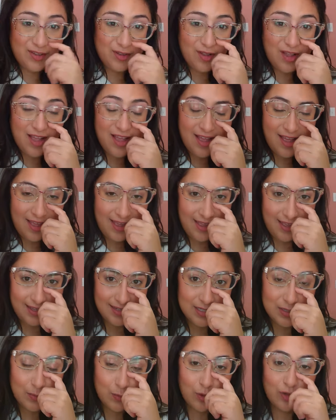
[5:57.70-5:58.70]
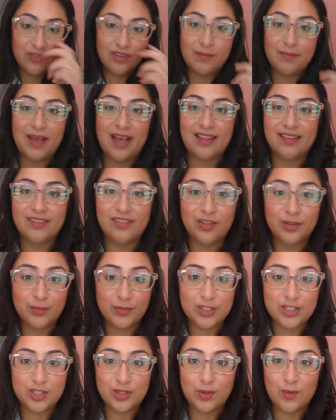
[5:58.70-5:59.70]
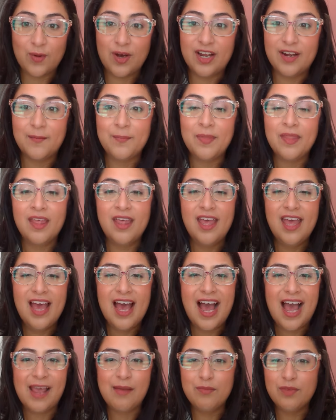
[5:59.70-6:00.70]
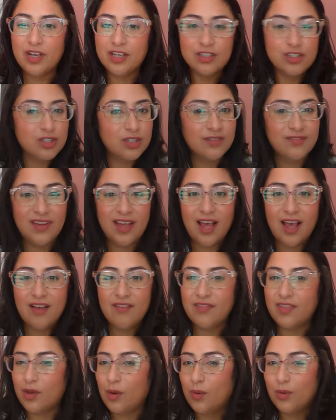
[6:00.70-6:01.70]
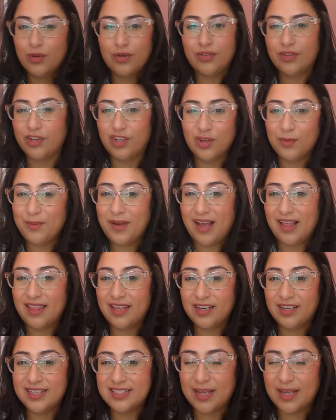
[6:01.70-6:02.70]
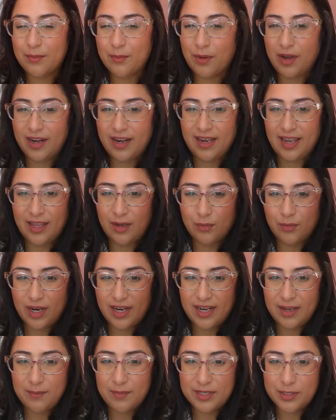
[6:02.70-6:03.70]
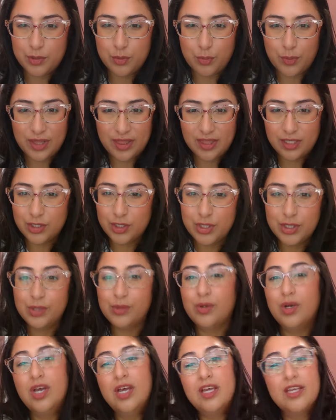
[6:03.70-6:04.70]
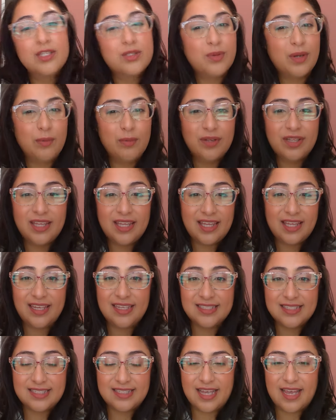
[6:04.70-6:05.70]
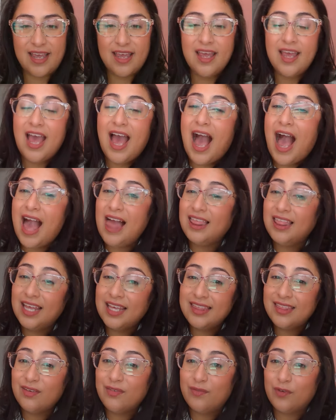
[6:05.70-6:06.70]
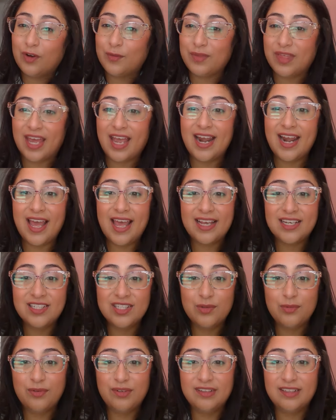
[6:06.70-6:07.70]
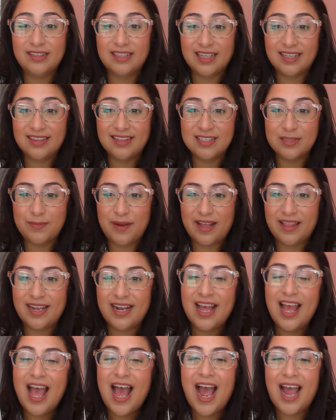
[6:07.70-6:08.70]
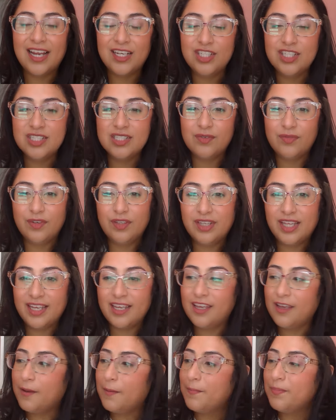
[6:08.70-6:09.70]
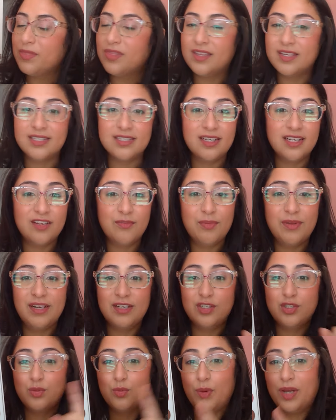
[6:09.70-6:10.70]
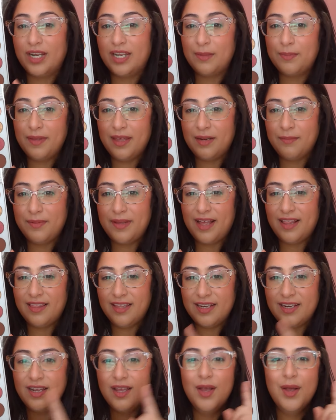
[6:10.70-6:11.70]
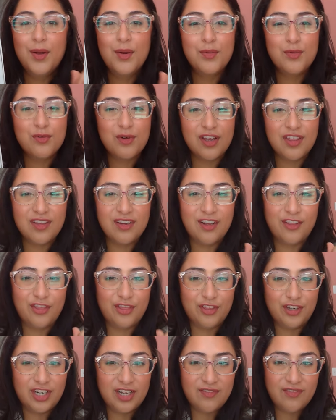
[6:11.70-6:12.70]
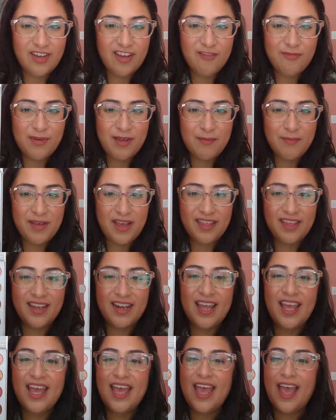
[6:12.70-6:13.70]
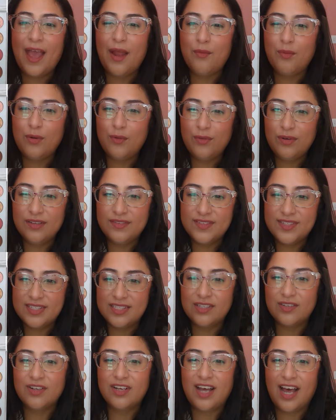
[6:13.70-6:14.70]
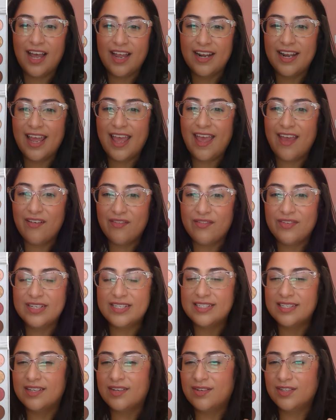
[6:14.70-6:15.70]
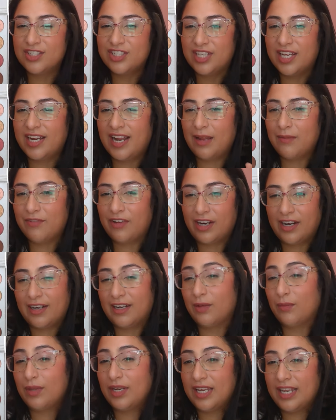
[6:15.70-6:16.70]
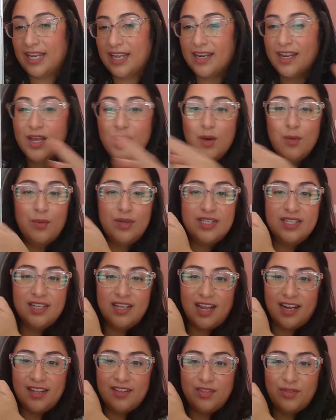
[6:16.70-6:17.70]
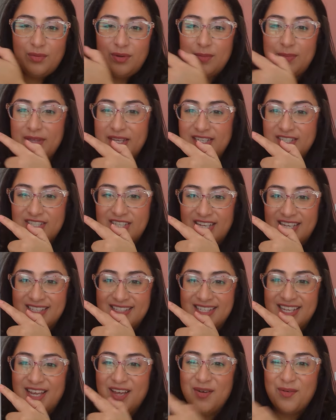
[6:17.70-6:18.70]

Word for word: Hill and Morphe palette, the original one. I'm not sure if I have the older, the new palette, I bought it like right in between the two, so I really can't say. I like the formula, and I actually really like this palette. I just feel like this could have been a 20-pan palette rather than a 35-pan palette, and we would have still gotten every single shade and variety we needed. We did not need 3 pink shades.